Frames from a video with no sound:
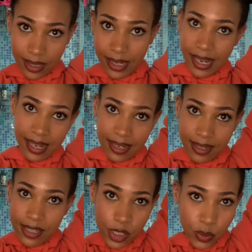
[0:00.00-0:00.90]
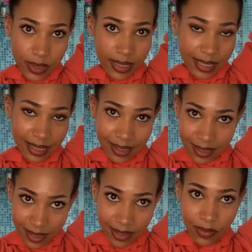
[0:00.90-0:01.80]
and the twizzling
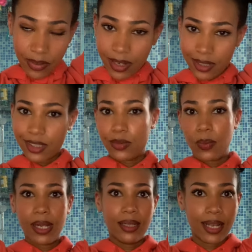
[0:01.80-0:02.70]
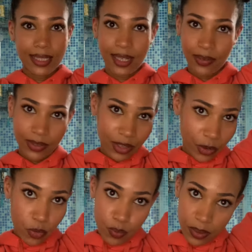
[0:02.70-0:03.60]
doesn't work as well as I would
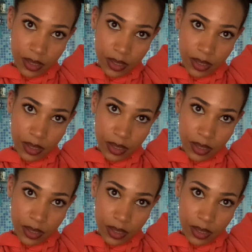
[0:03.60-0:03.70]
hope.